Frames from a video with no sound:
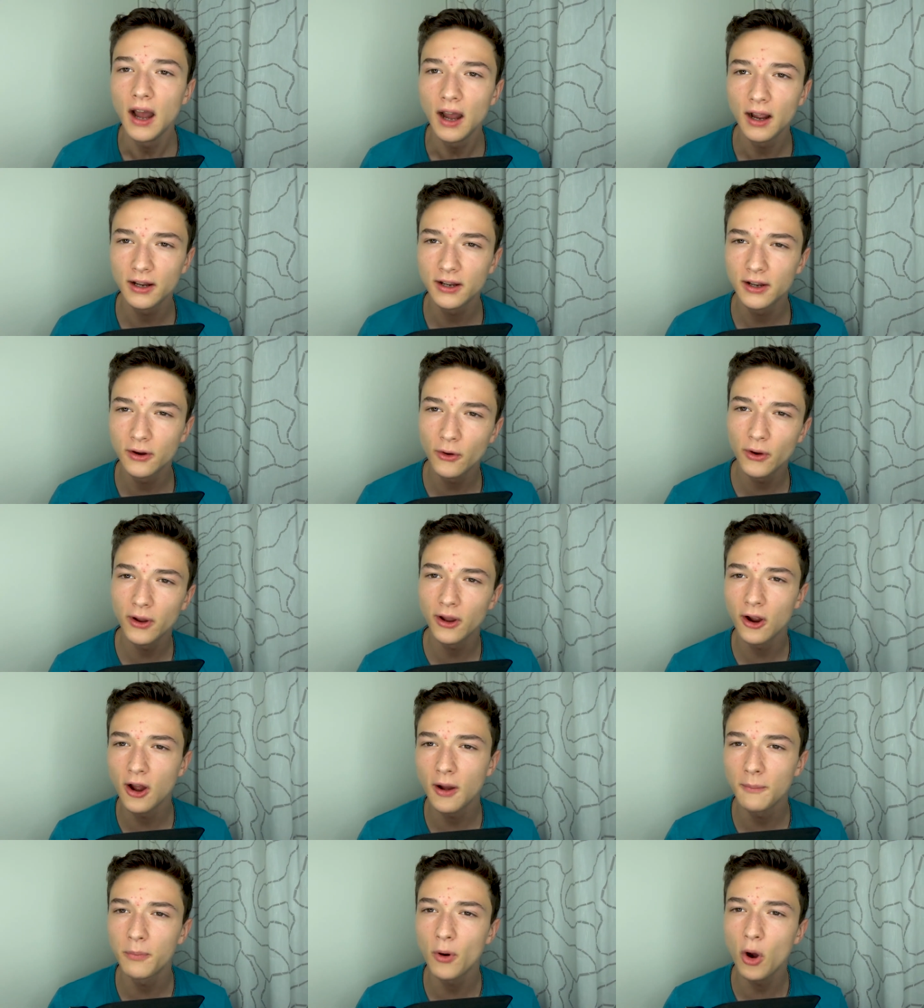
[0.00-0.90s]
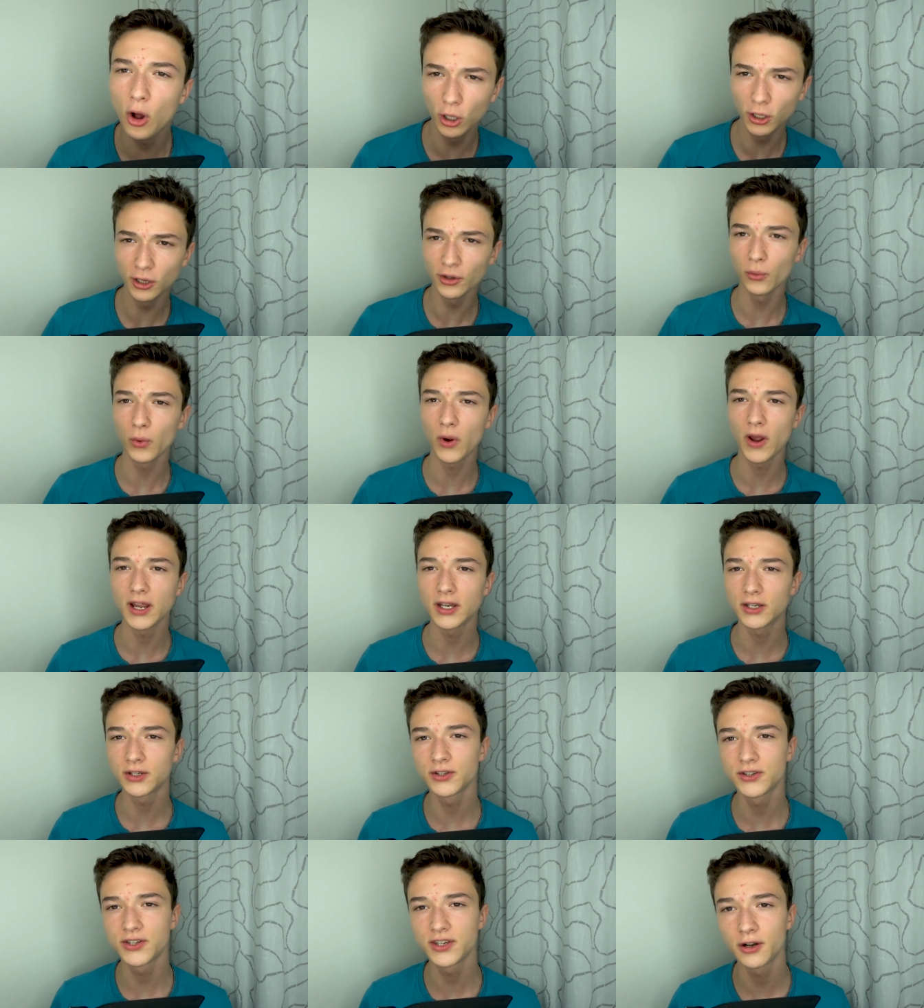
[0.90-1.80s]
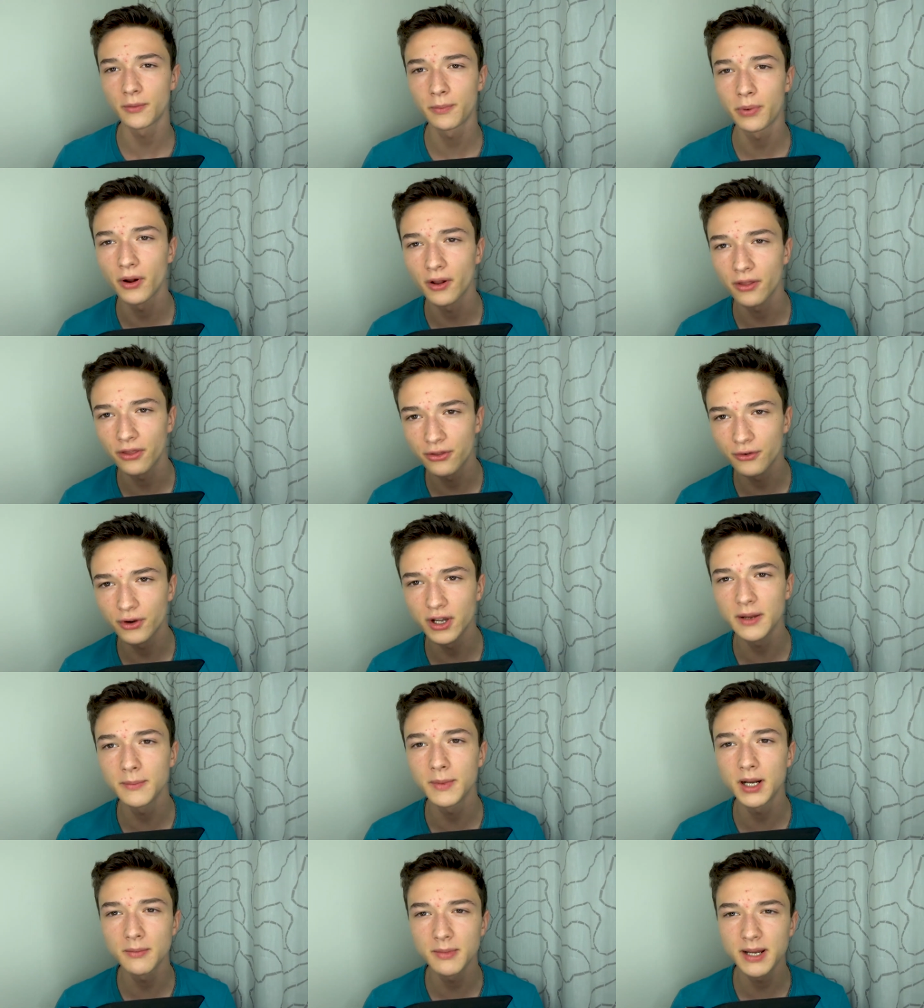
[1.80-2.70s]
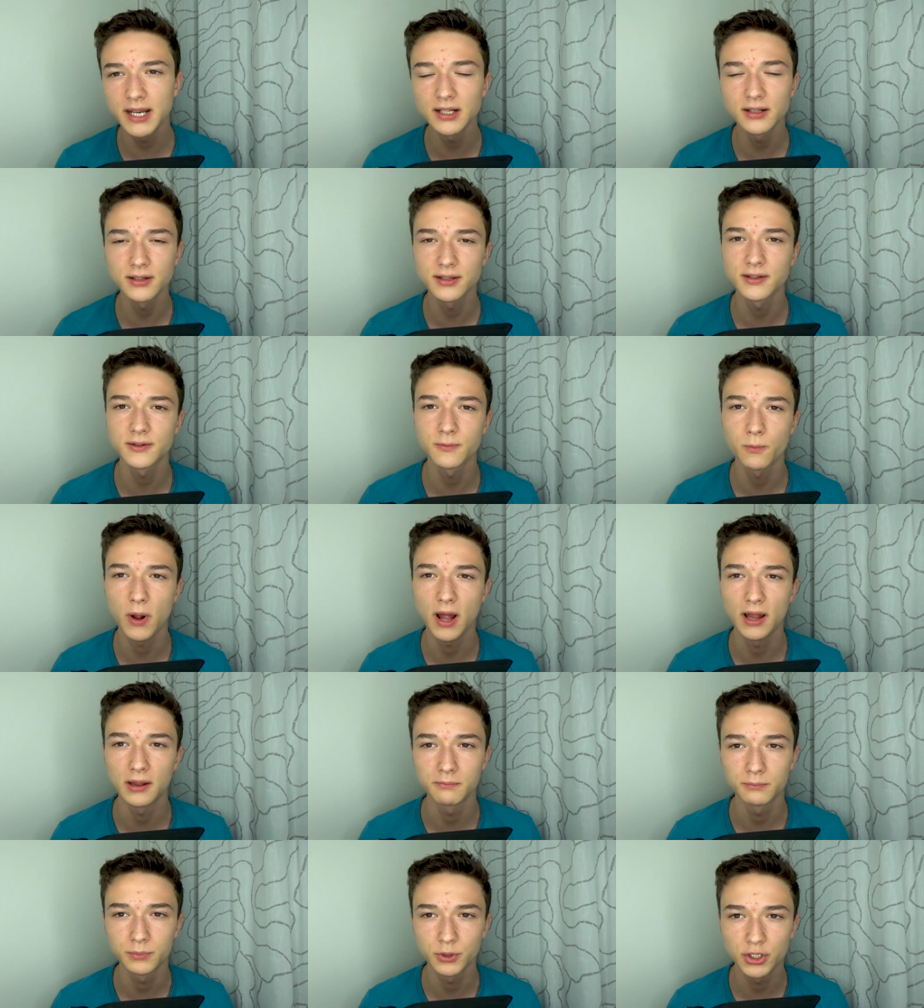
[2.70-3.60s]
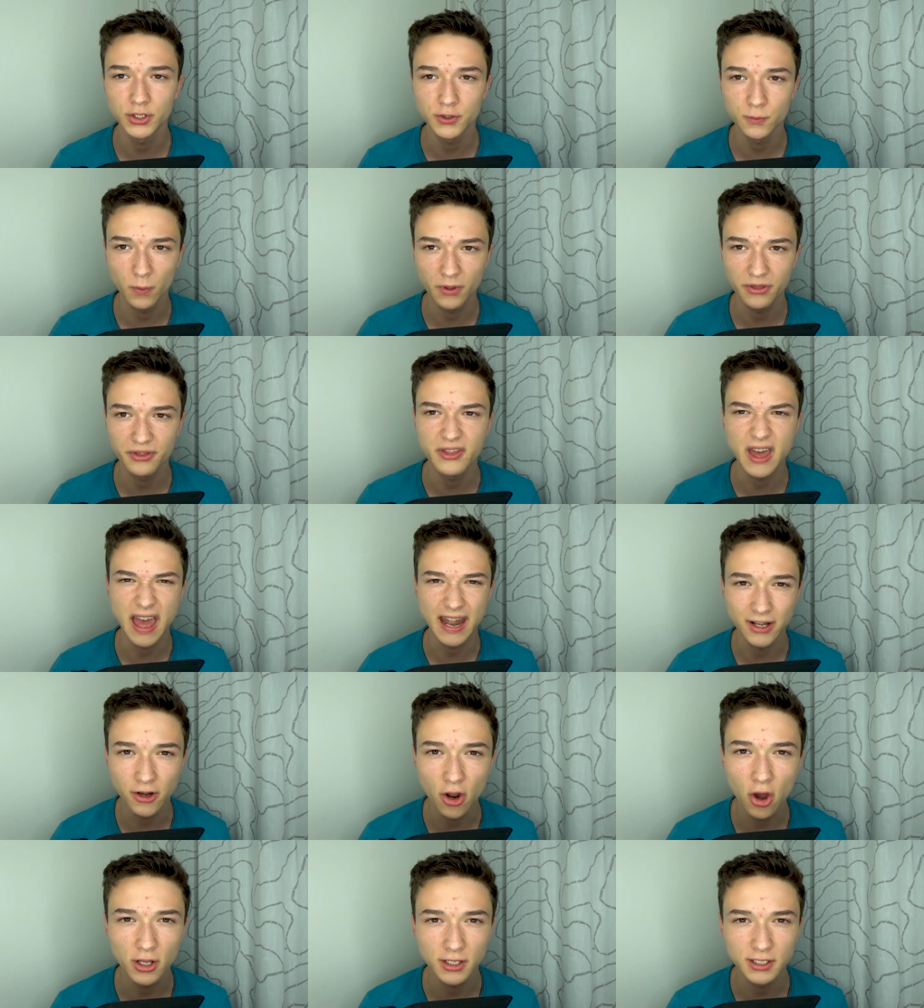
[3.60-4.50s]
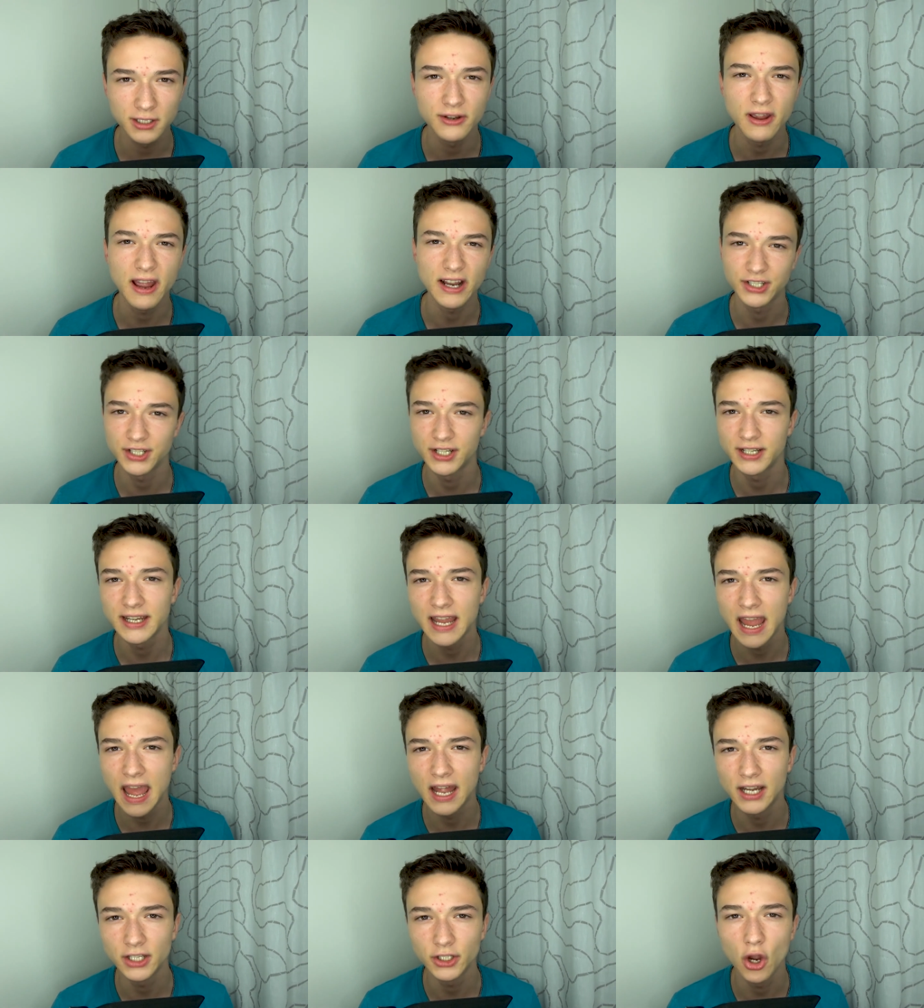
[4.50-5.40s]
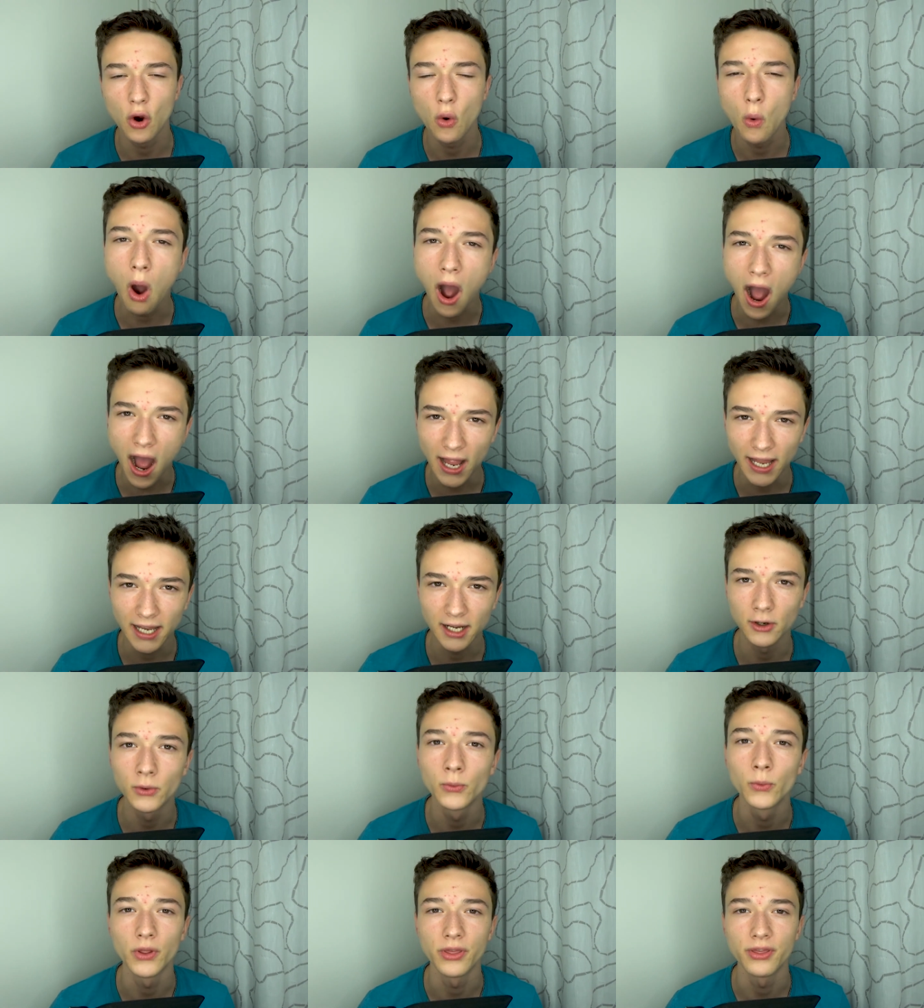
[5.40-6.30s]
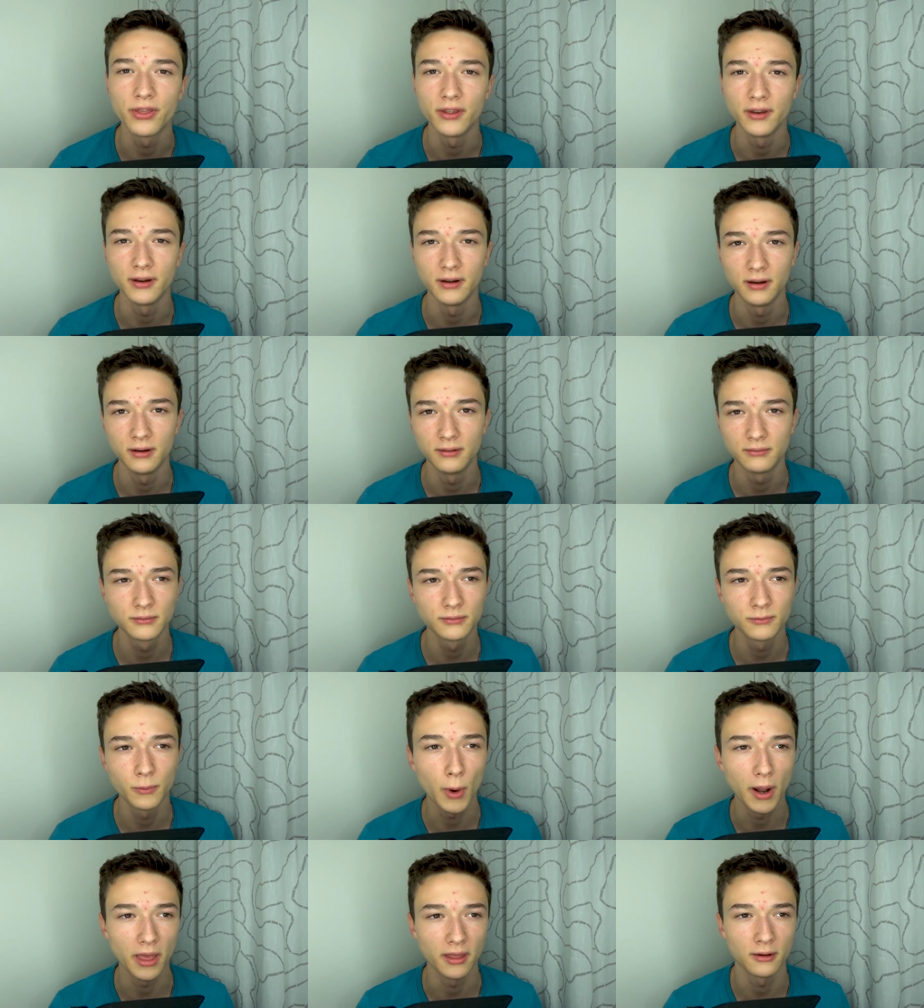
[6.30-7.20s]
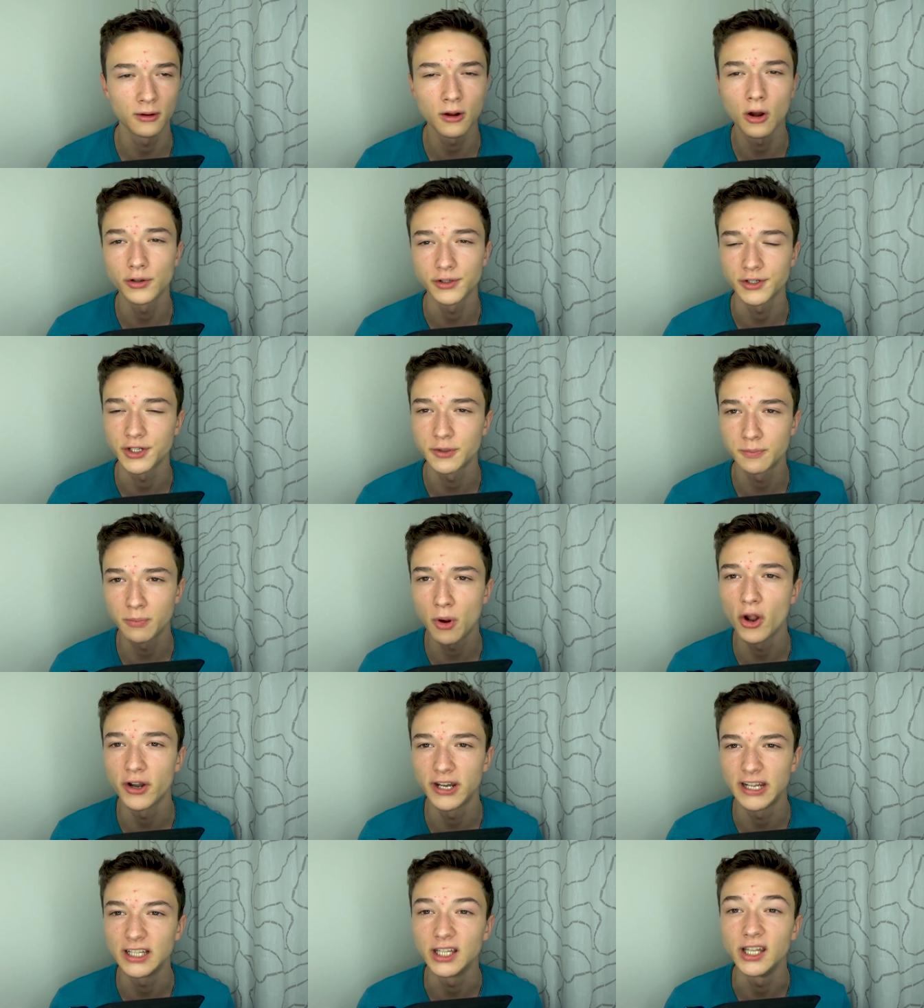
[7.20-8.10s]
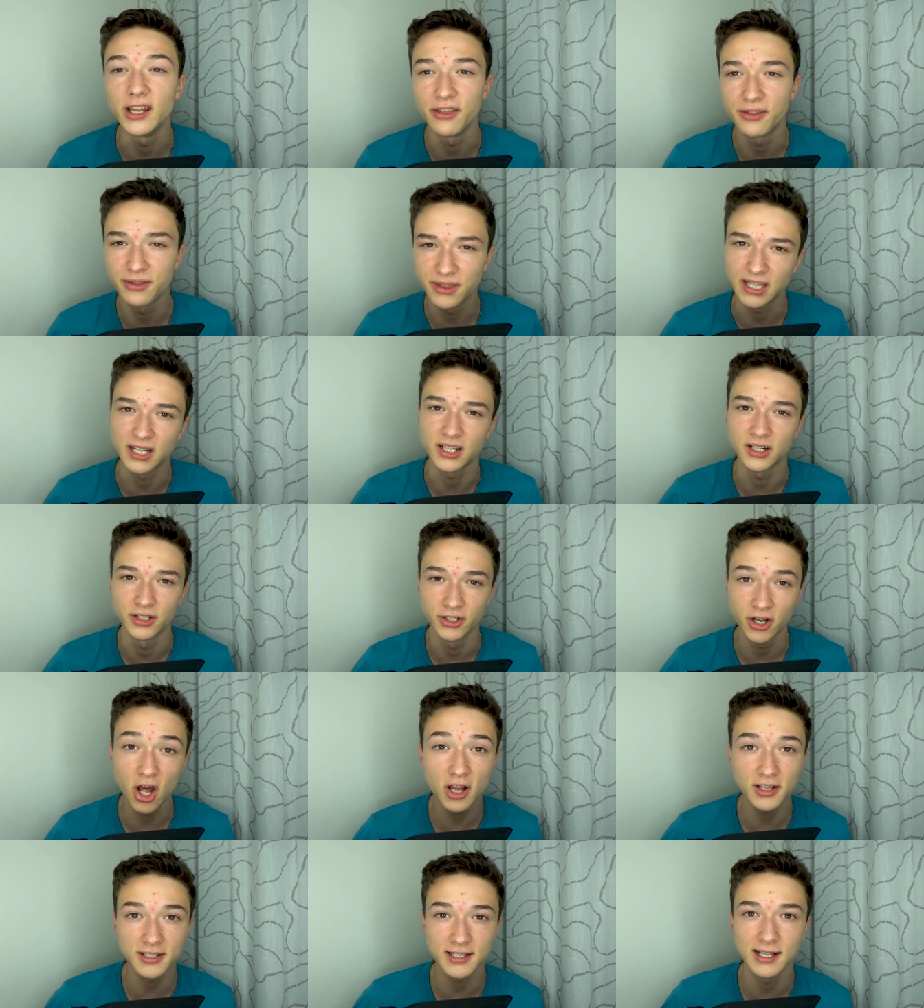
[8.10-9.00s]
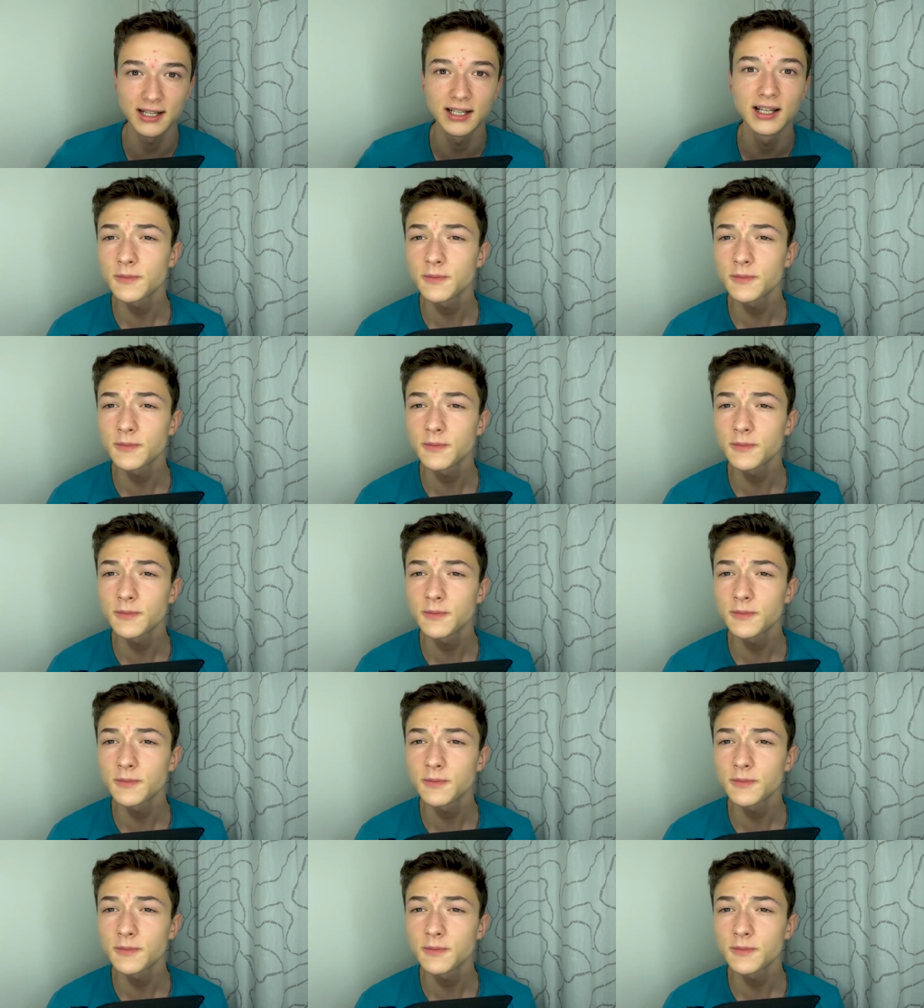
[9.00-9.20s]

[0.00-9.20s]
Uh, going up all the way to 0.3 millimeters, well, just with that nozzle you actually can go higher with an well, correspondingly thicker nozzle.